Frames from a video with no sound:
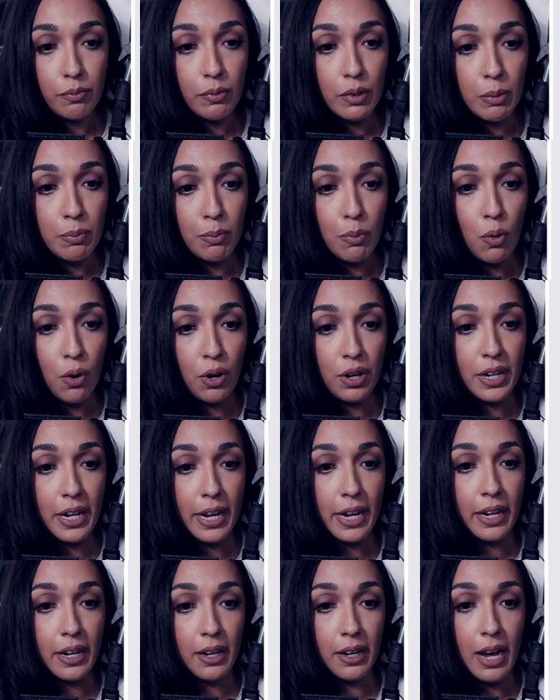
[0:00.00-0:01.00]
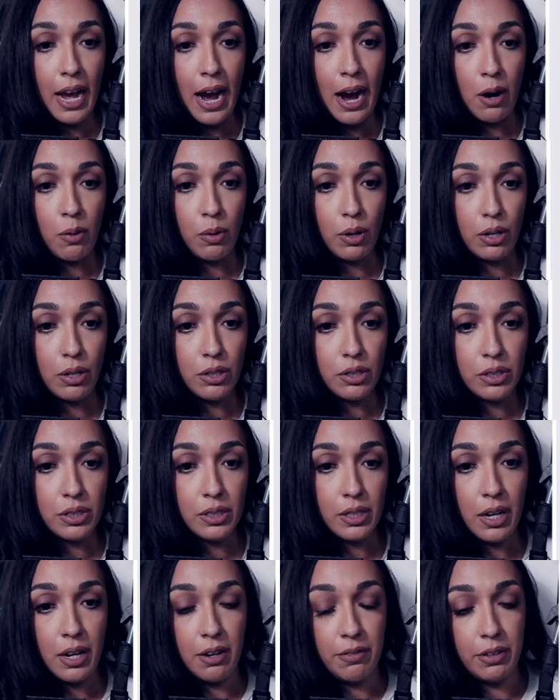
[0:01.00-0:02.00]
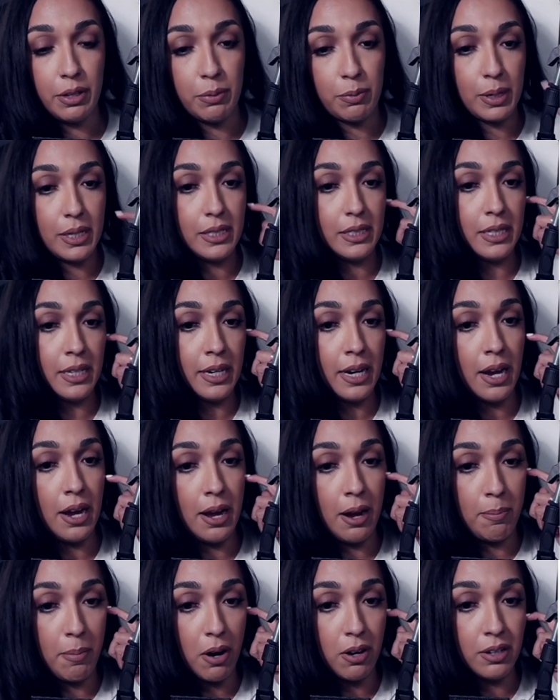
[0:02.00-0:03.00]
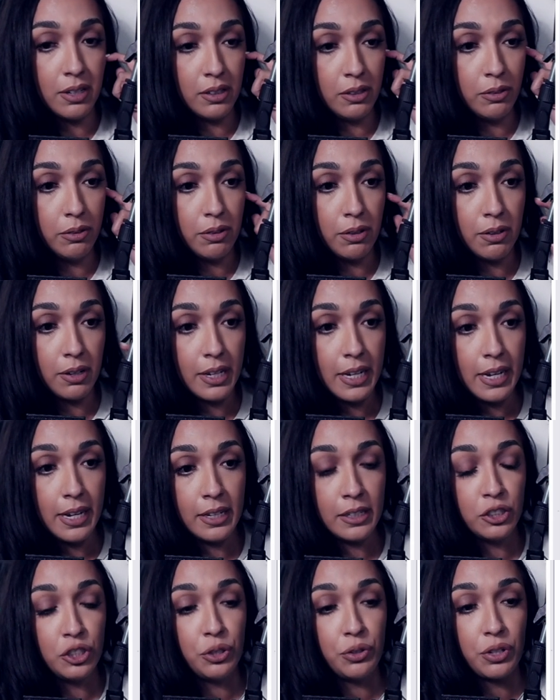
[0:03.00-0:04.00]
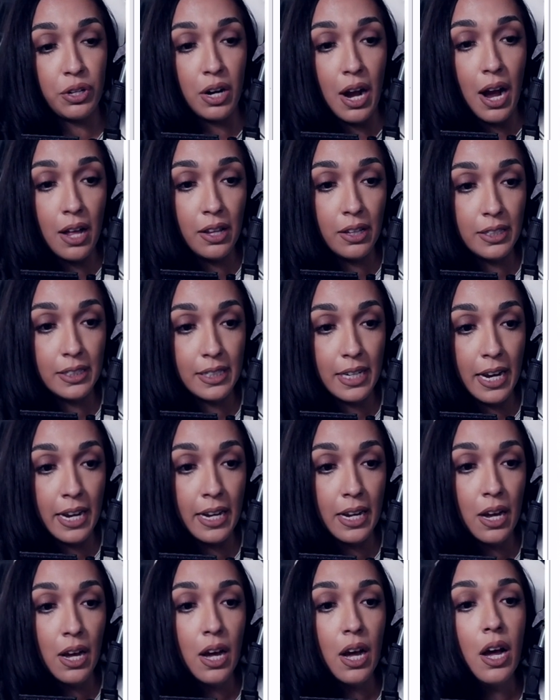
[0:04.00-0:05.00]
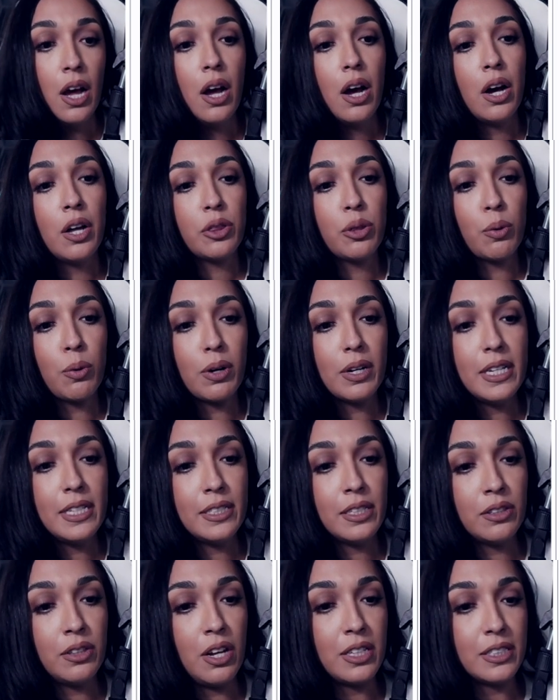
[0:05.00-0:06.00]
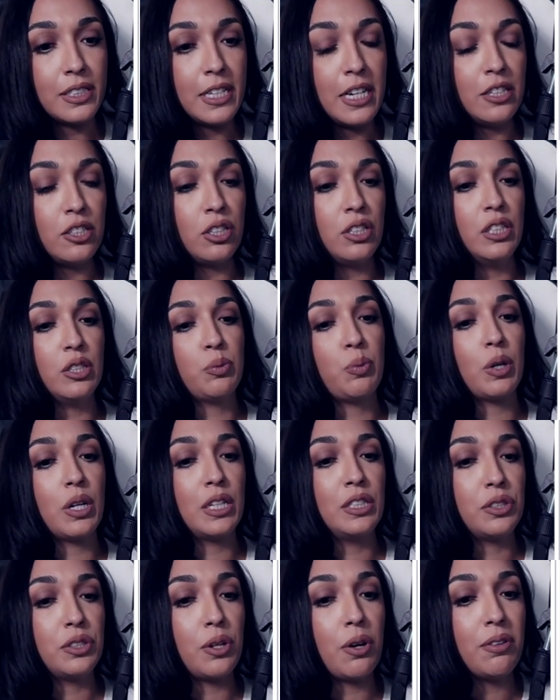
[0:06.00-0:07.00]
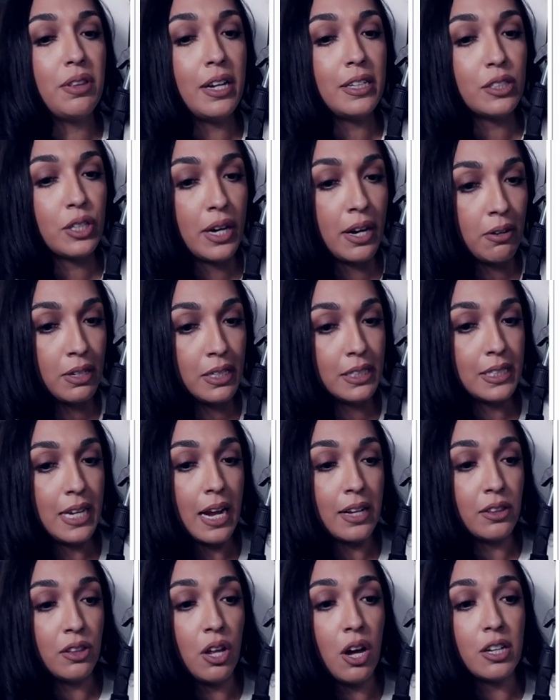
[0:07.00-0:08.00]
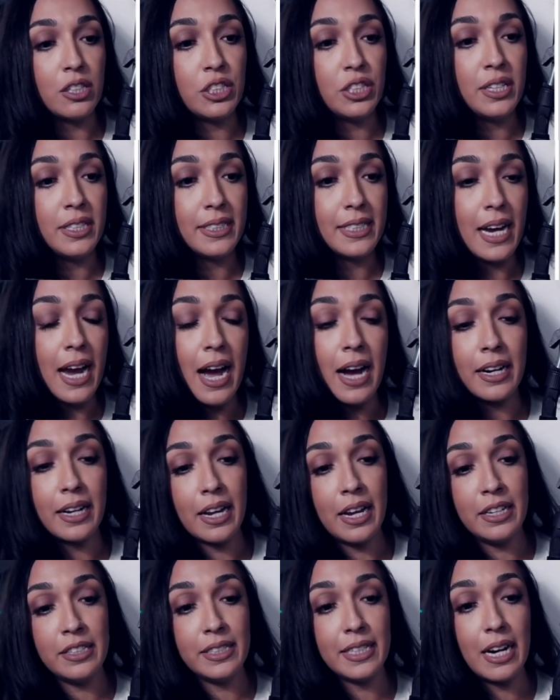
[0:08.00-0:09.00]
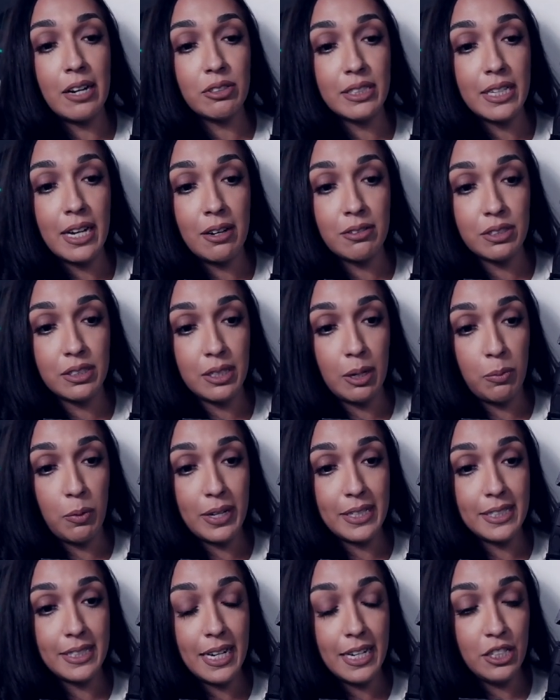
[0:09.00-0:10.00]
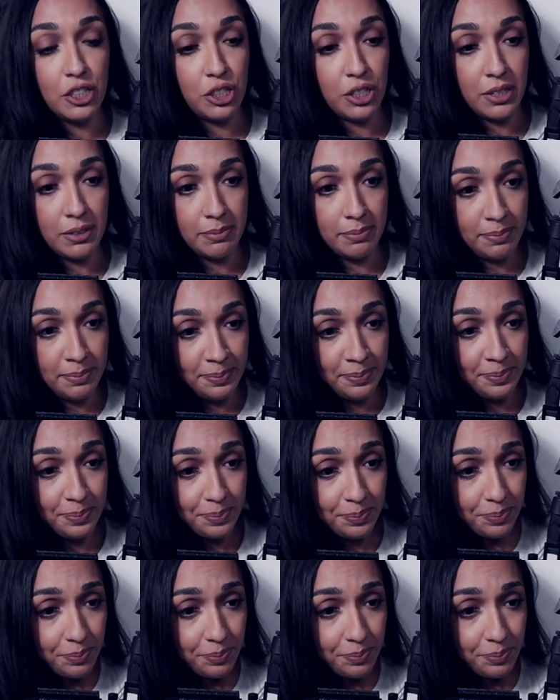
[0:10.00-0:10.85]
morning hours of the recent Martin Luther King Jr. holiday, authorities in Los Angeles were concerned that terrorists had launched an attack in downtown subway station.